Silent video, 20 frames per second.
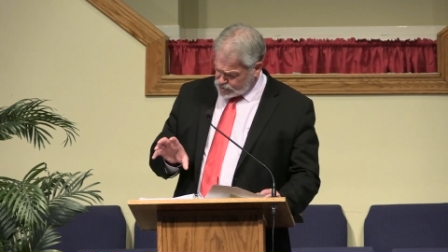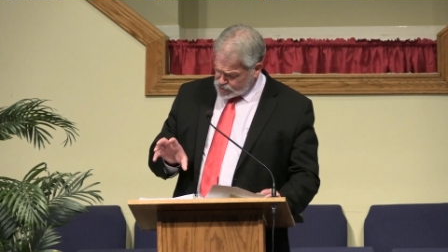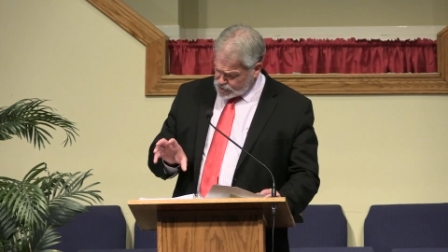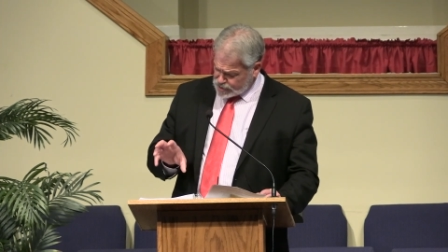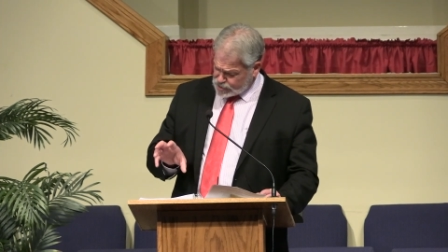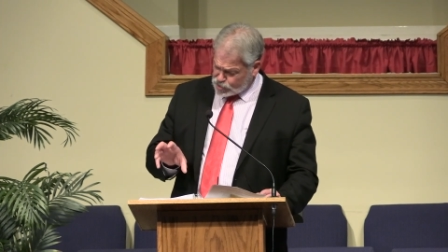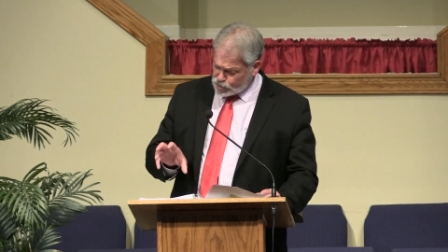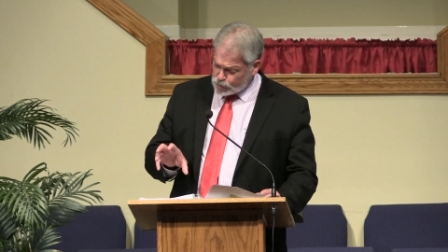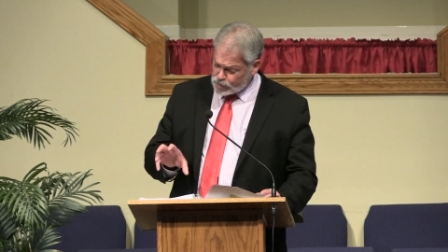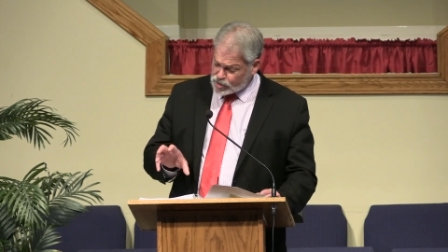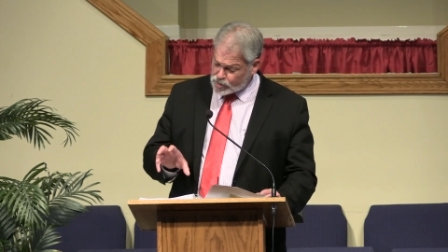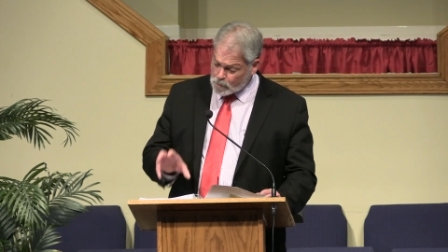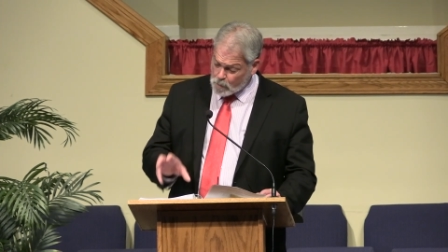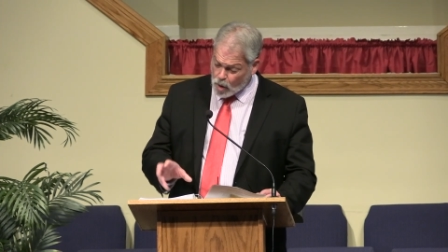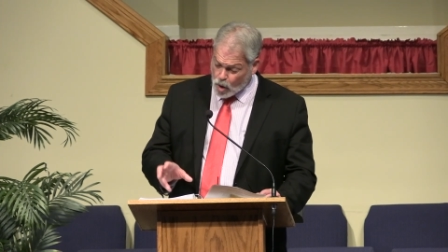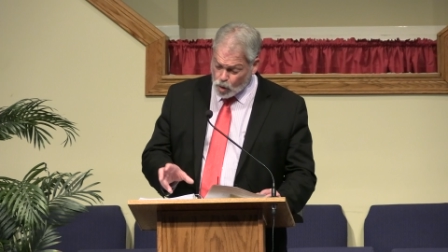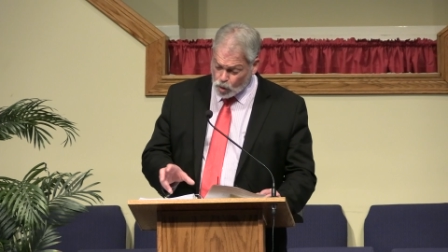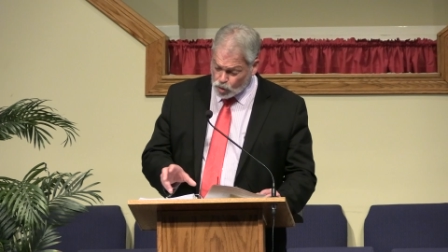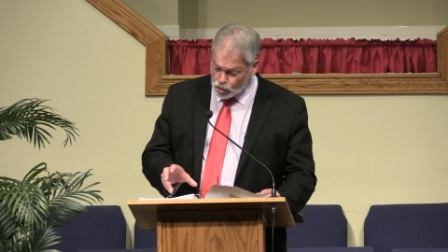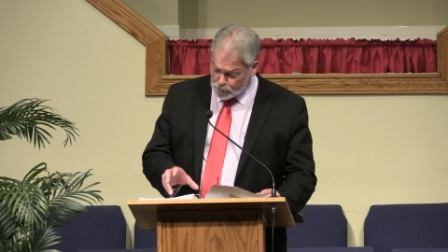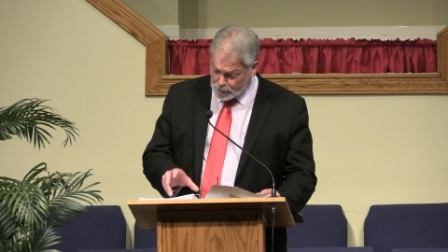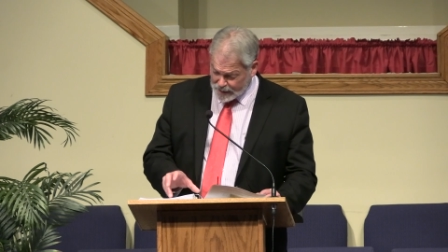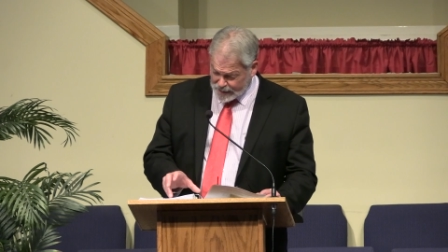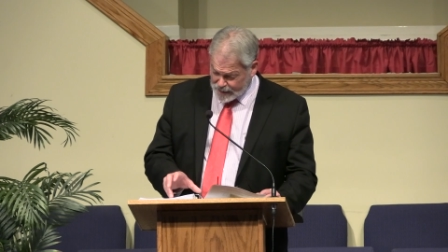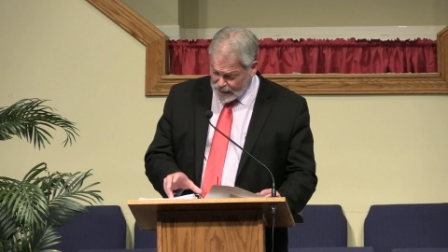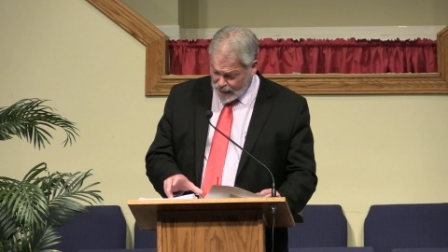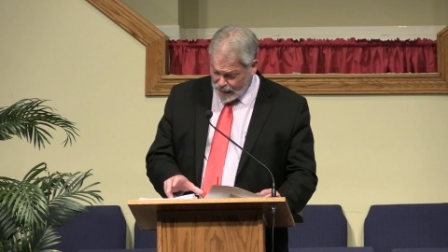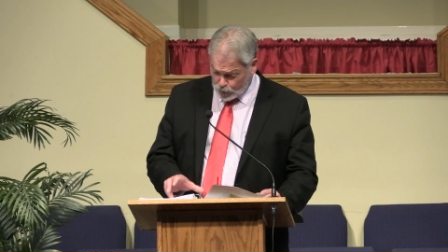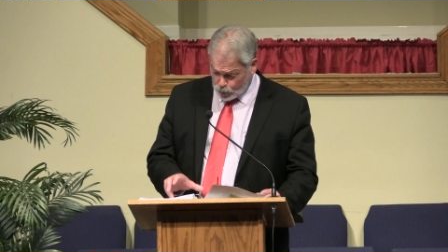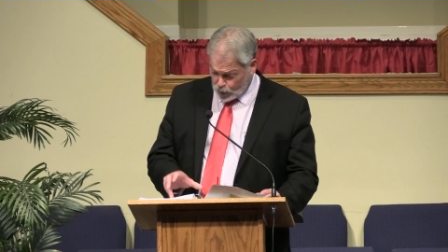into its mold, but,
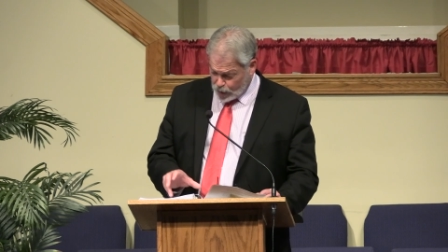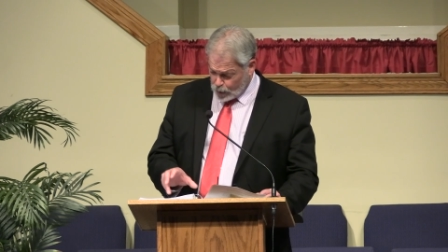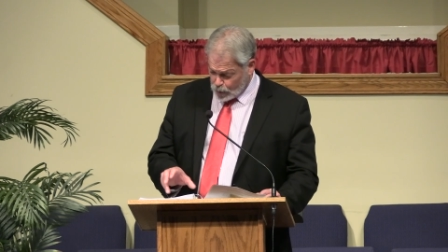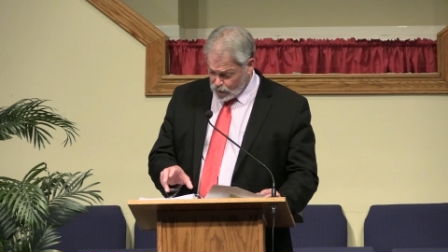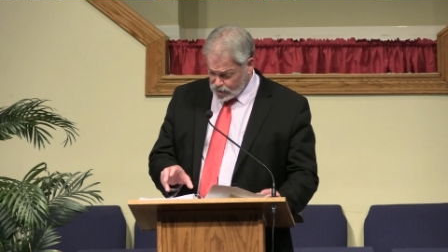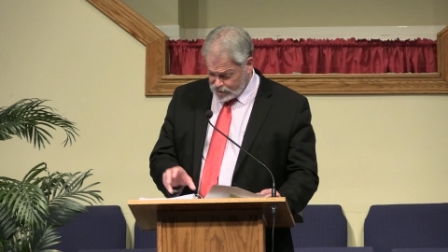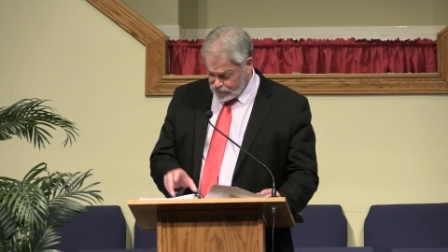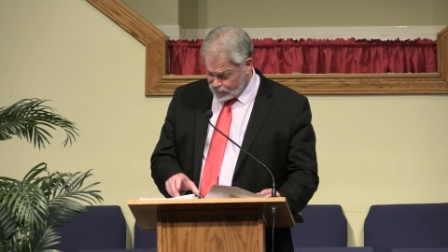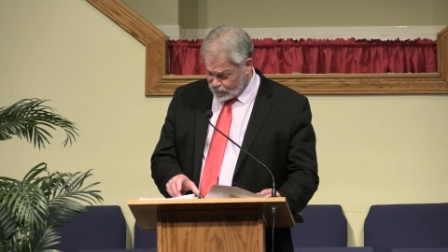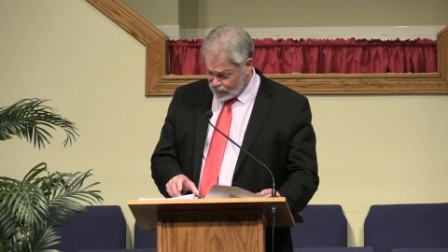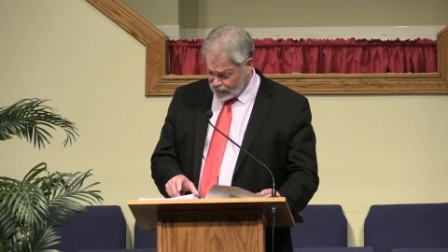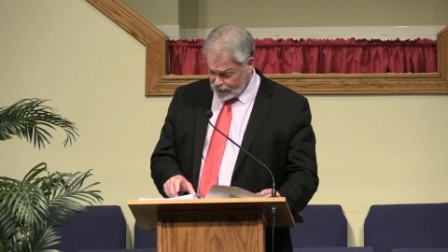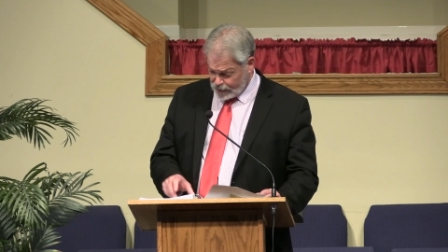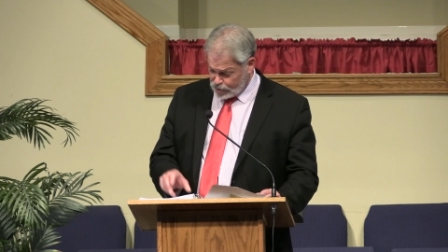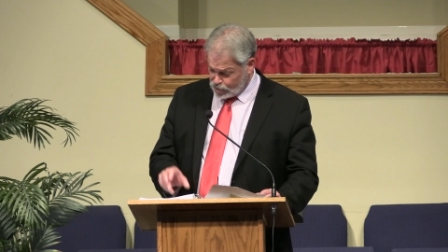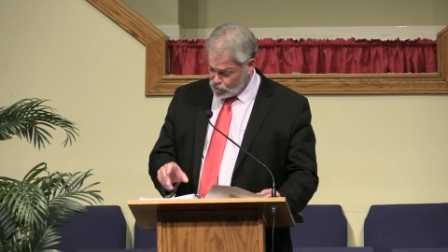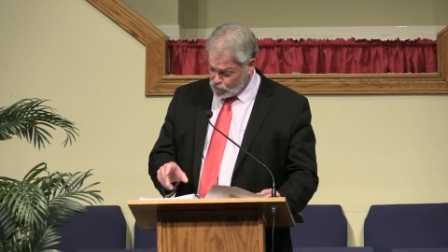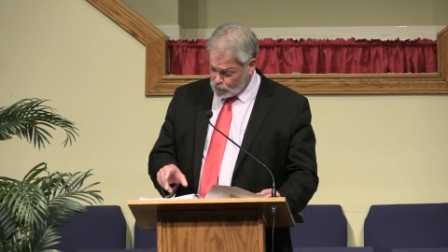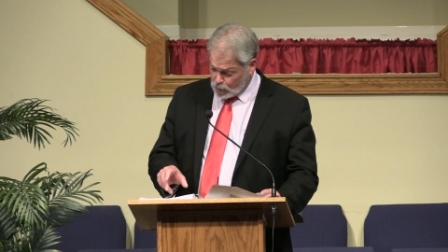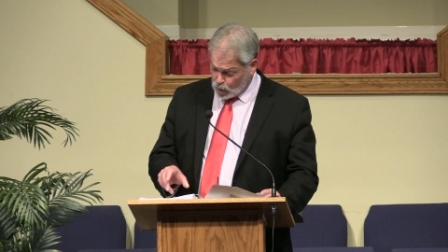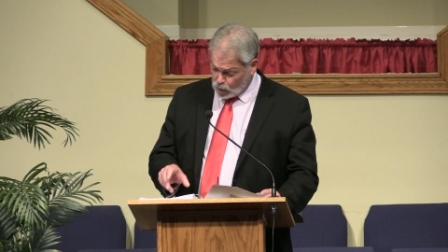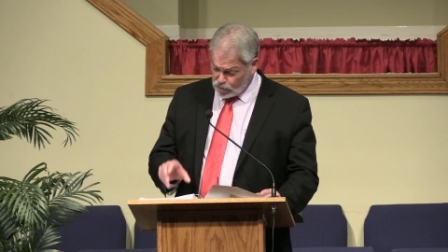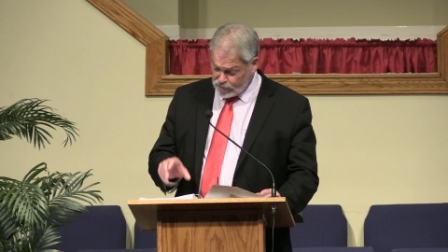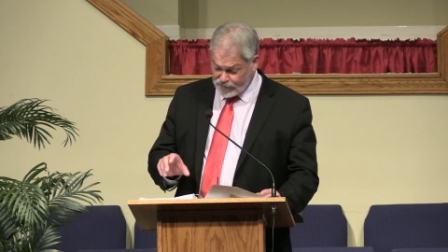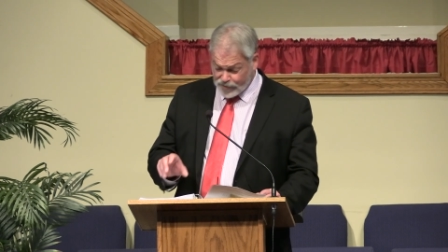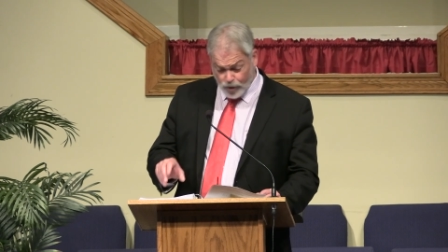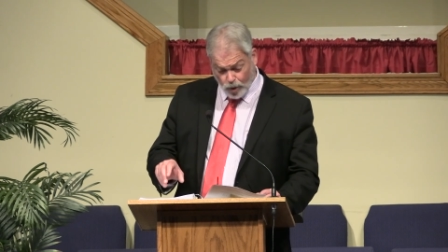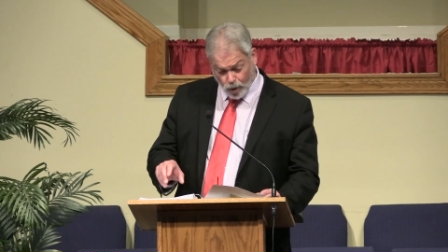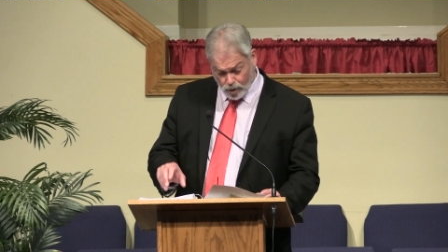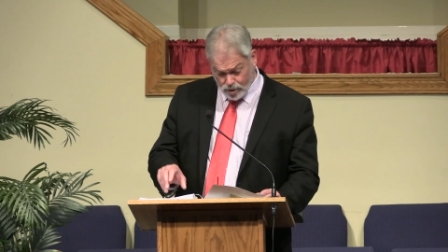God, we want to fit into the mold
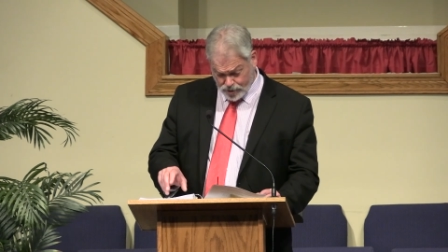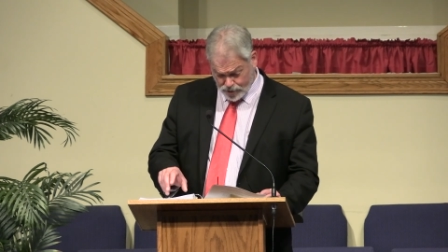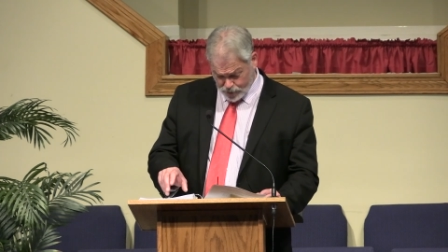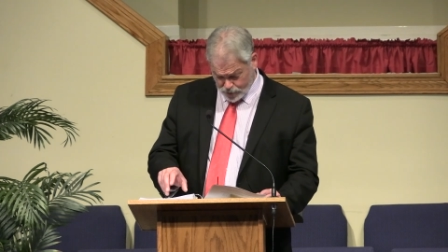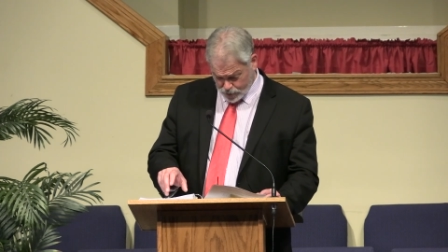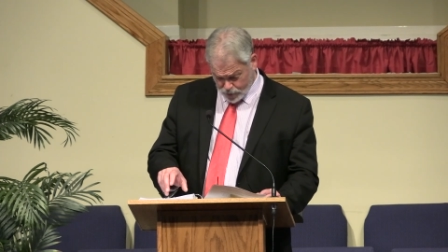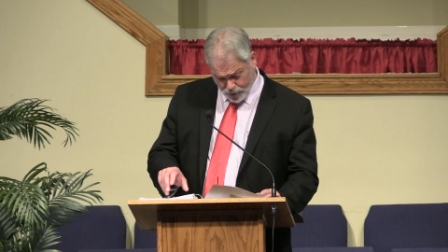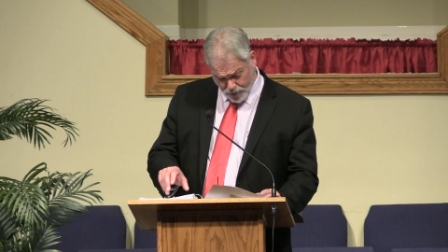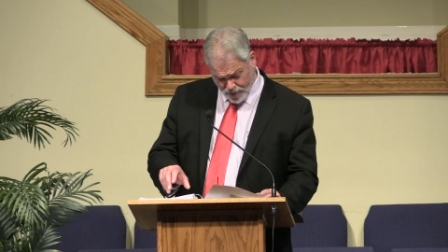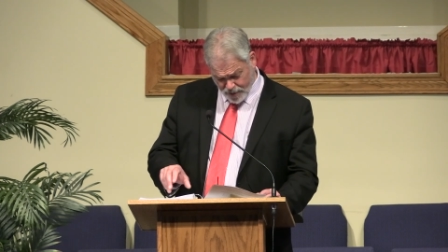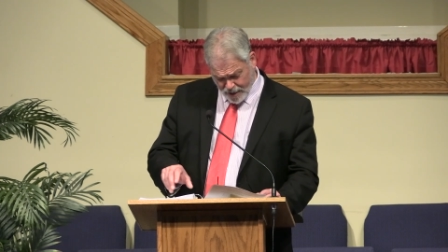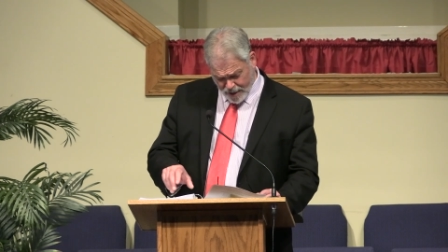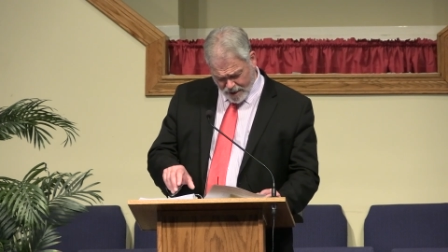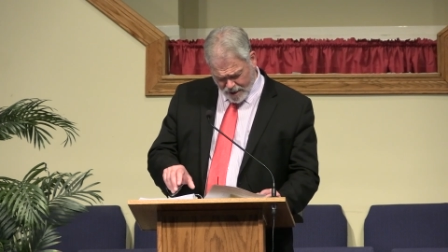of your truth.